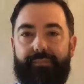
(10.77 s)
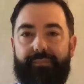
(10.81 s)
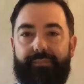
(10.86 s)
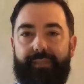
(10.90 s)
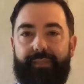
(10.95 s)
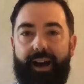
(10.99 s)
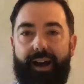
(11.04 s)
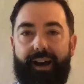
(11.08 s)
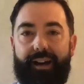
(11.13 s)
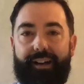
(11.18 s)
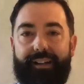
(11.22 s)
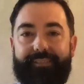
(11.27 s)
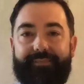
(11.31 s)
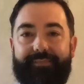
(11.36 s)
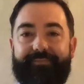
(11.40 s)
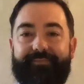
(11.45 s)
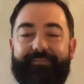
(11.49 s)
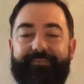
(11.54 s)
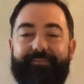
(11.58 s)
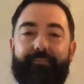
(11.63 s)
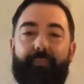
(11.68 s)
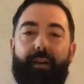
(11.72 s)
Hi,
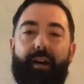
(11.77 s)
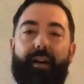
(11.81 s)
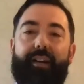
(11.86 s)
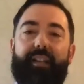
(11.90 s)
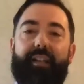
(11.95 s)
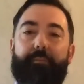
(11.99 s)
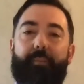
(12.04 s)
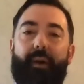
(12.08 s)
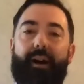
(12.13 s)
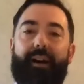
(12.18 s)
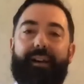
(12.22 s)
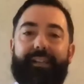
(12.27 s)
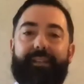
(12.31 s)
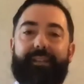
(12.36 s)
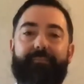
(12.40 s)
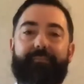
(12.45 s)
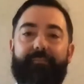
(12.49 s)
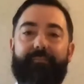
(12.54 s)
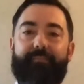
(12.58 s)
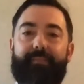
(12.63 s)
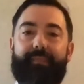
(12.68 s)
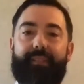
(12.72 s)
mine is Mike.
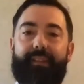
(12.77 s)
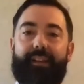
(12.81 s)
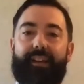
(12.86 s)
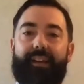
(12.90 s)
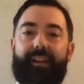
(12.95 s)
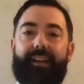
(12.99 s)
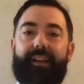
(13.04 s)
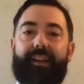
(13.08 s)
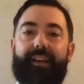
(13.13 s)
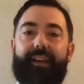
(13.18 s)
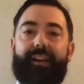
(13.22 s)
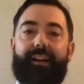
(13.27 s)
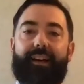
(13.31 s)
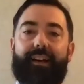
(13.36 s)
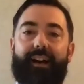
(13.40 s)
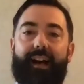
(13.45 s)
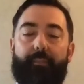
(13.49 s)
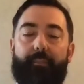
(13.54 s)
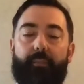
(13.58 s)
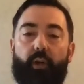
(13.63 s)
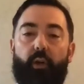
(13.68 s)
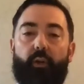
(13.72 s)

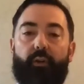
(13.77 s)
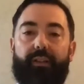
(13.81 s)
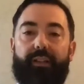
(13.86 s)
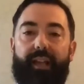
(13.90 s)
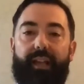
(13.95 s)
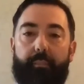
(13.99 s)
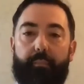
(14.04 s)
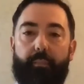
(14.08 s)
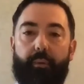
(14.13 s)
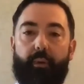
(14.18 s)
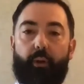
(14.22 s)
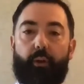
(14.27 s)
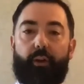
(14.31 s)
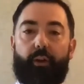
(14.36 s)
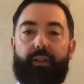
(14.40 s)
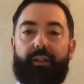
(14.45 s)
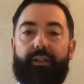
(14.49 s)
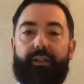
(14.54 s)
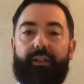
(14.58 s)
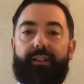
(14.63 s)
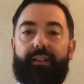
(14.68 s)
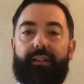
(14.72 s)
I'm currently
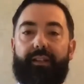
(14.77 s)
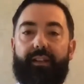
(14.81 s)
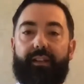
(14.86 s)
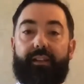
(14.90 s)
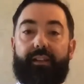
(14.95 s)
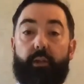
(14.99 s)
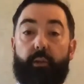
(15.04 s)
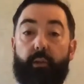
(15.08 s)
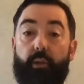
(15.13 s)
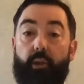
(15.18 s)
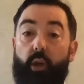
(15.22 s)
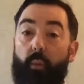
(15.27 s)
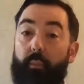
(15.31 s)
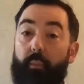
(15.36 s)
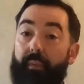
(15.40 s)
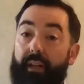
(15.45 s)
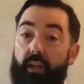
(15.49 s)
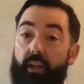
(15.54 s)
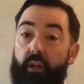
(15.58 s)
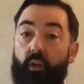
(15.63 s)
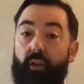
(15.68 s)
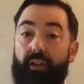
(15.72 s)
employed through a
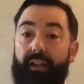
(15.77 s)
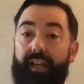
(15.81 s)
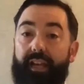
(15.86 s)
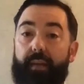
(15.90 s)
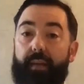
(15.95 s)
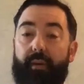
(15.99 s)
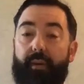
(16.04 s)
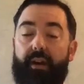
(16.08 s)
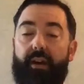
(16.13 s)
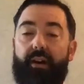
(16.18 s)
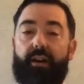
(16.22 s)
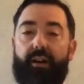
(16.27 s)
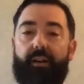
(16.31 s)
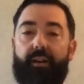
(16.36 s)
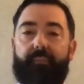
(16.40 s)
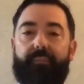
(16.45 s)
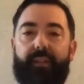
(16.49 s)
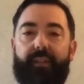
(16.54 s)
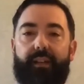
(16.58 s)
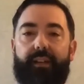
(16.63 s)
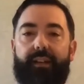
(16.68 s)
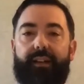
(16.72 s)
company called KBR
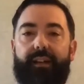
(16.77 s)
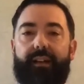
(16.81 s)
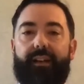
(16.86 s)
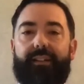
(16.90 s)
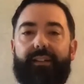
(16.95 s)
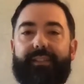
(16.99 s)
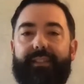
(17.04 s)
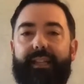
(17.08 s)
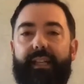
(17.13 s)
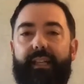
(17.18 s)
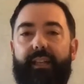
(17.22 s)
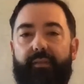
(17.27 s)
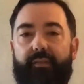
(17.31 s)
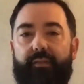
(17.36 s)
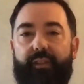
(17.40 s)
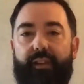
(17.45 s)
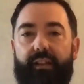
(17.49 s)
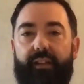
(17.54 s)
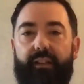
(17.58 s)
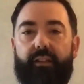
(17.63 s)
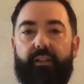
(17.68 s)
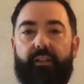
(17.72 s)
as
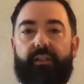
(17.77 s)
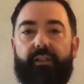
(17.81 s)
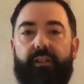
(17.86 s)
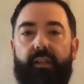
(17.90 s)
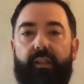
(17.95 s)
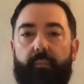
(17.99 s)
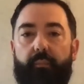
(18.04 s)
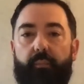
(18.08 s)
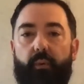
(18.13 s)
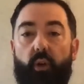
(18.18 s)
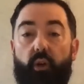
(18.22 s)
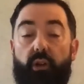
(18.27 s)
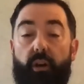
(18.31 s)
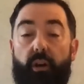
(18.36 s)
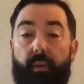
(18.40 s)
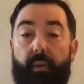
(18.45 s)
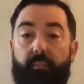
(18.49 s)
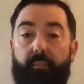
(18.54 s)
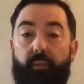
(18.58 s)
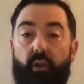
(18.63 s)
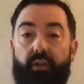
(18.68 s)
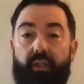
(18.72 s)
Sellafield's Programme
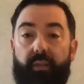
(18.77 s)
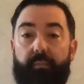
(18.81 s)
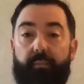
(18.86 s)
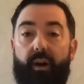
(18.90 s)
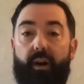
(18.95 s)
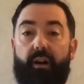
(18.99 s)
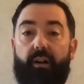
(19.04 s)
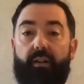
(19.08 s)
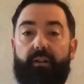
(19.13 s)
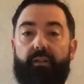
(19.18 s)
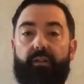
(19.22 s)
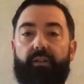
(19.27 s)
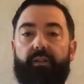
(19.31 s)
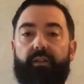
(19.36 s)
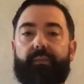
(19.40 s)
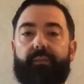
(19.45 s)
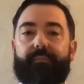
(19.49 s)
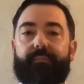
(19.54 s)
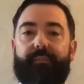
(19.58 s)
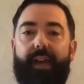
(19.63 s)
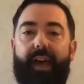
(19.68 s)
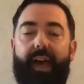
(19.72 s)
and Project
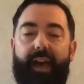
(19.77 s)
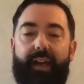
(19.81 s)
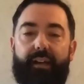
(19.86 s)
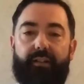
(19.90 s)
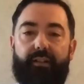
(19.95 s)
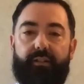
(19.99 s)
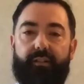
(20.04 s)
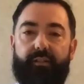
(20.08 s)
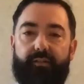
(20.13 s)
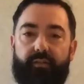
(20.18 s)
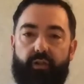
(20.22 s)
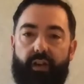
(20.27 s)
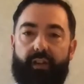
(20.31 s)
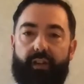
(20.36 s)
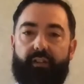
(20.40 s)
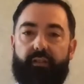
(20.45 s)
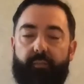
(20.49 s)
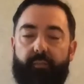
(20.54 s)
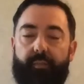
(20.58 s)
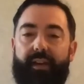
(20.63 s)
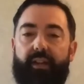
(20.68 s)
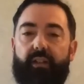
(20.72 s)
Partners Head of
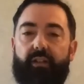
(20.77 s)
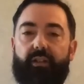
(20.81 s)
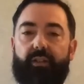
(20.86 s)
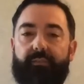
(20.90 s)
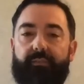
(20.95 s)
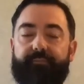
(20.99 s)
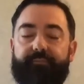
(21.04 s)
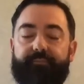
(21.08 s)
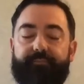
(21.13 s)
Transformation.